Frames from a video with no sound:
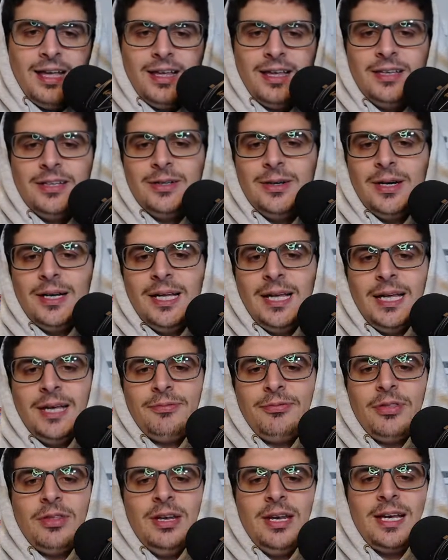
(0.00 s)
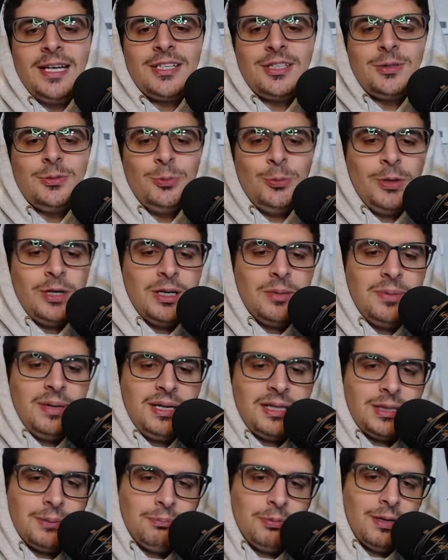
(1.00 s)
You know, if the Knicks want to
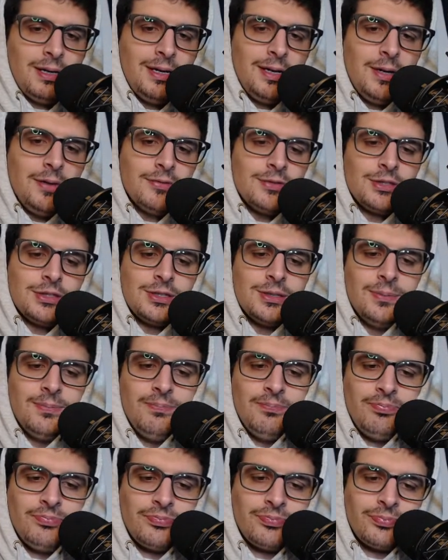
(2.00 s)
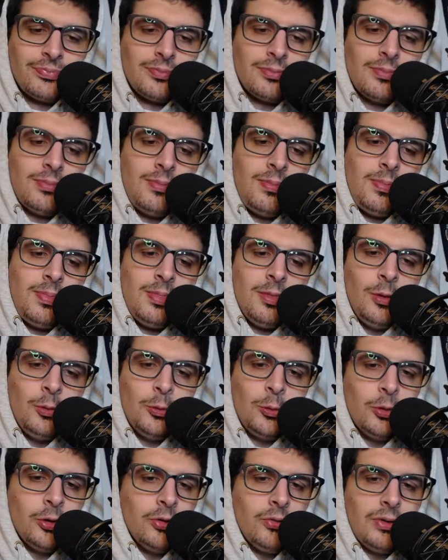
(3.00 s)
make the playoffs,
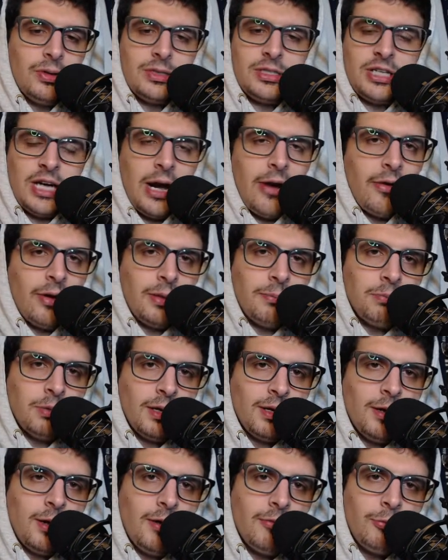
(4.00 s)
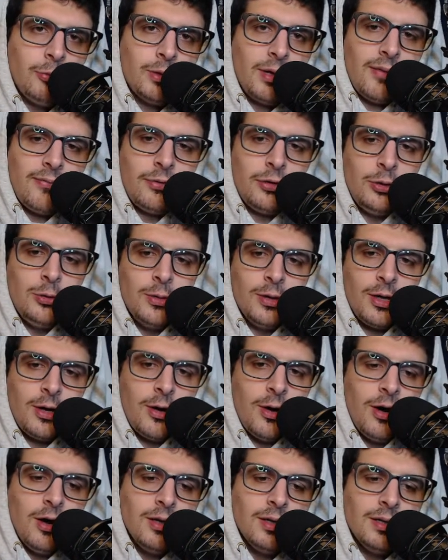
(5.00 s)
or the charity playoff, whatever you want to
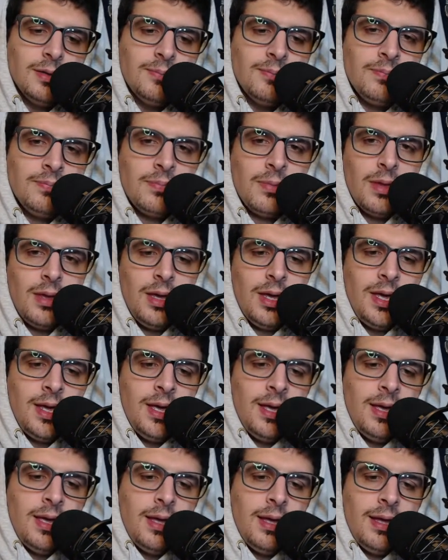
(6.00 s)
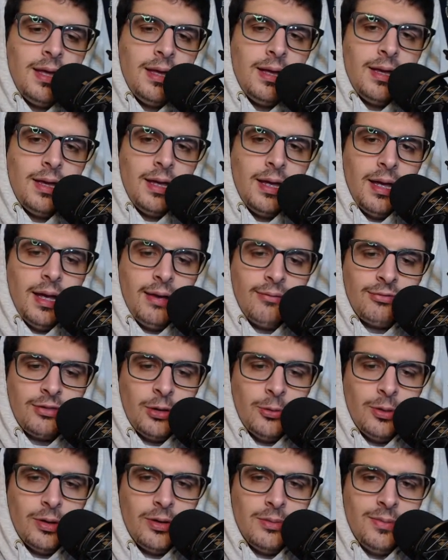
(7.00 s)
call it, if
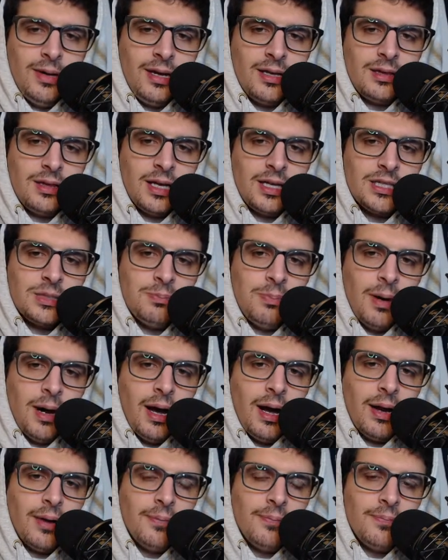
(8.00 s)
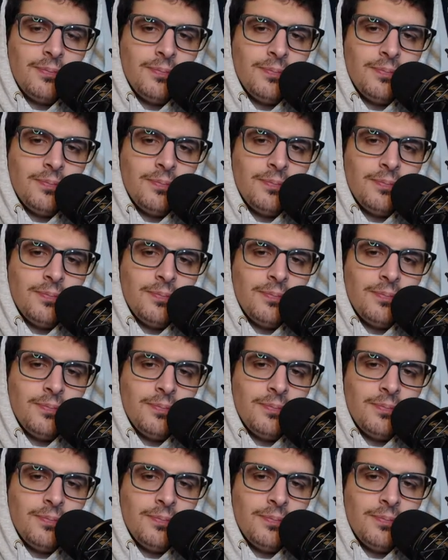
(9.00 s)
they want to make that spot,